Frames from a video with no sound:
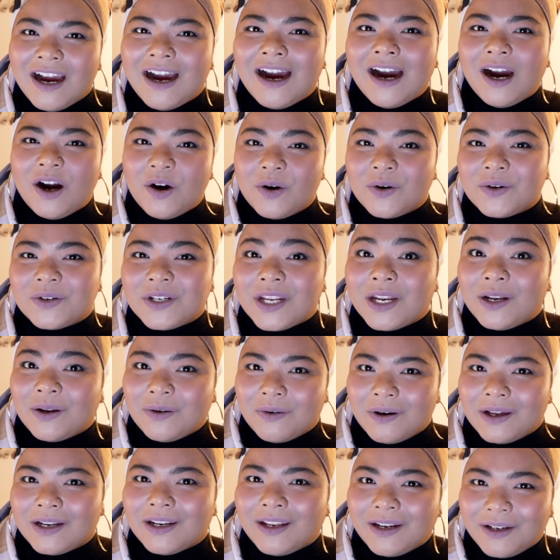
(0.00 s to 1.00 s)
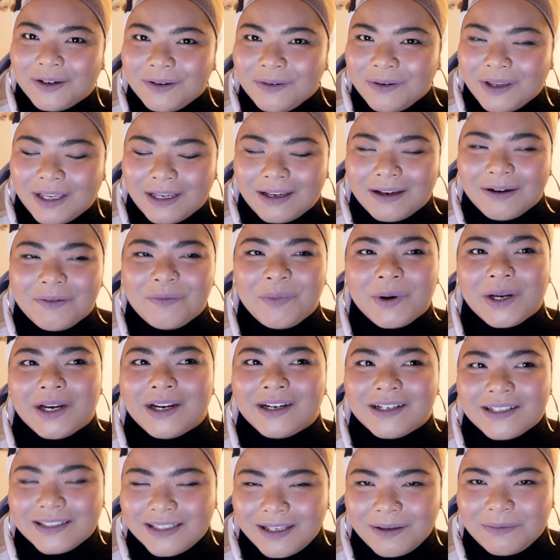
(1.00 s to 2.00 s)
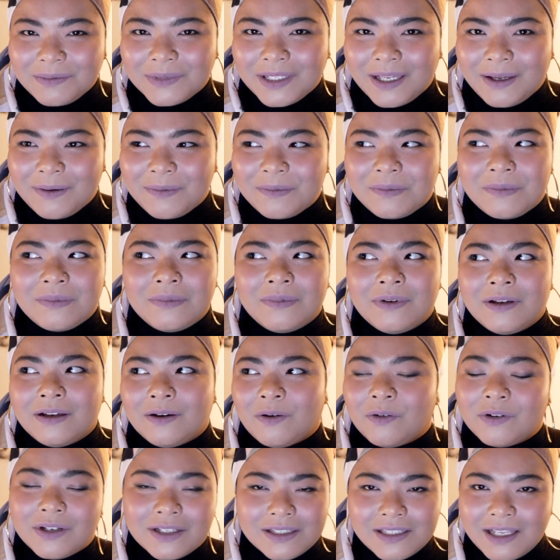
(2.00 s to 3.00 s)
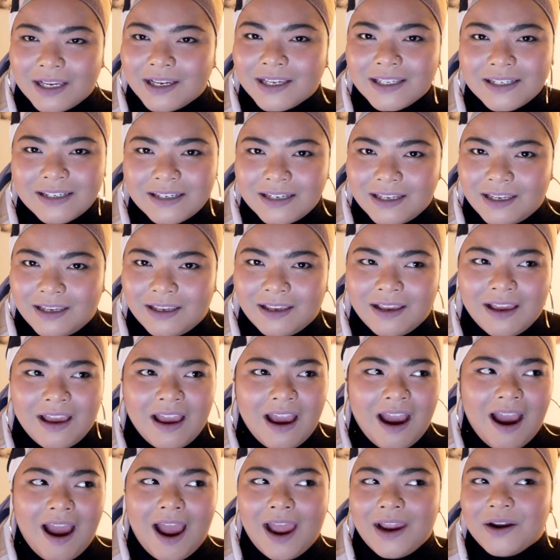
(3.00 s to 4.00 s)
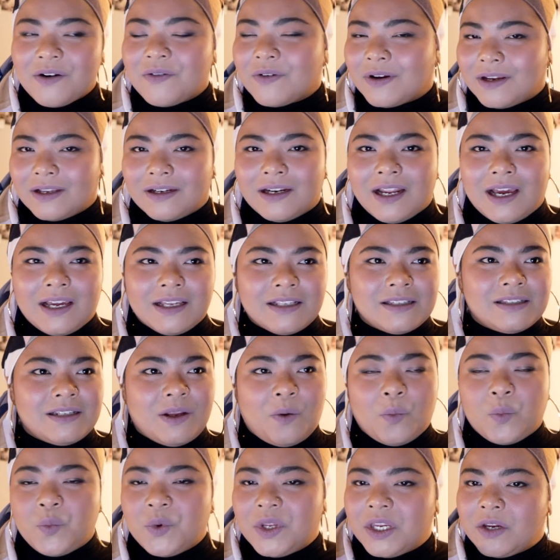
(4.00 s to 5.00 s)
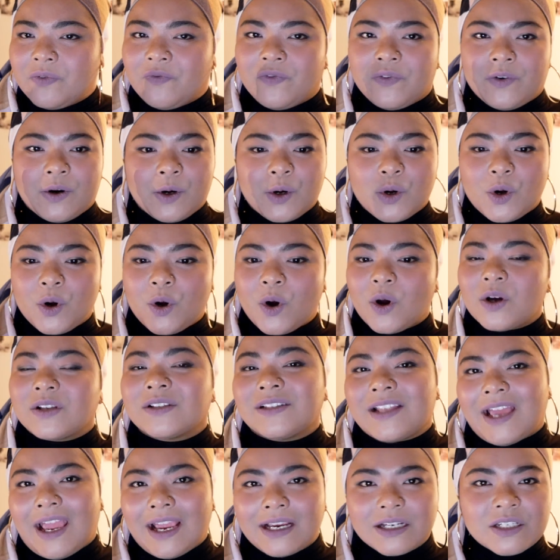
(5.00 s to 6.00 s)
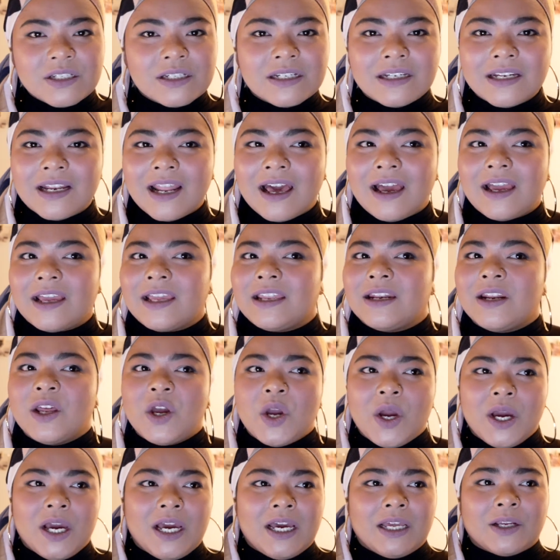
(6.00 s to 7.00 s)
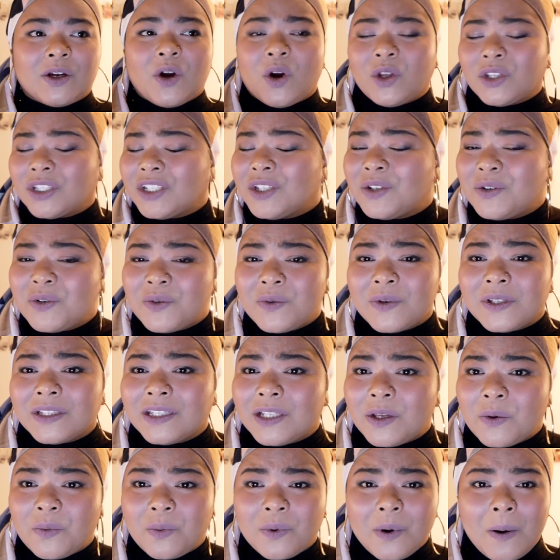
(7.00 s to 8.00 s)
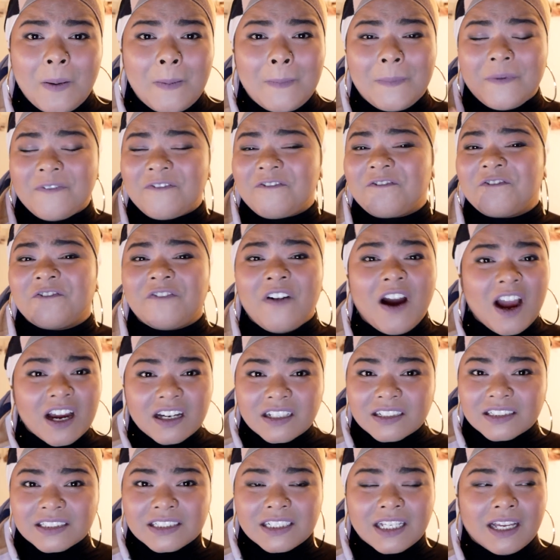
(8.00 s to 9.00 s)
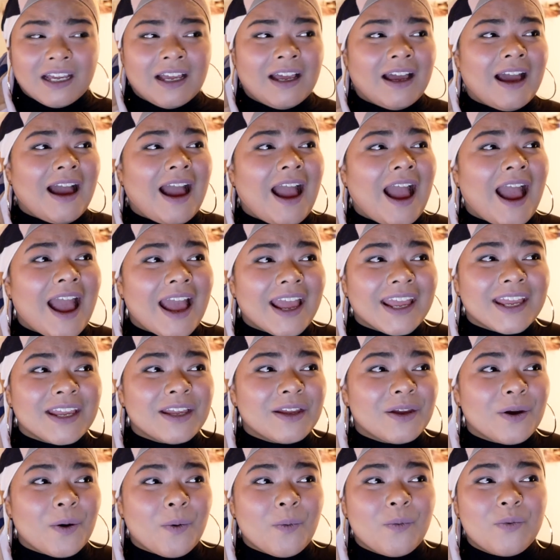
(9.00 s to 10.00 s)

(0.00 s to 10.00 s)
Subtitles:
oh, they know what they're doing. But at the same time, on the second day, I realized that we've crossed action line, continuity were fucked. I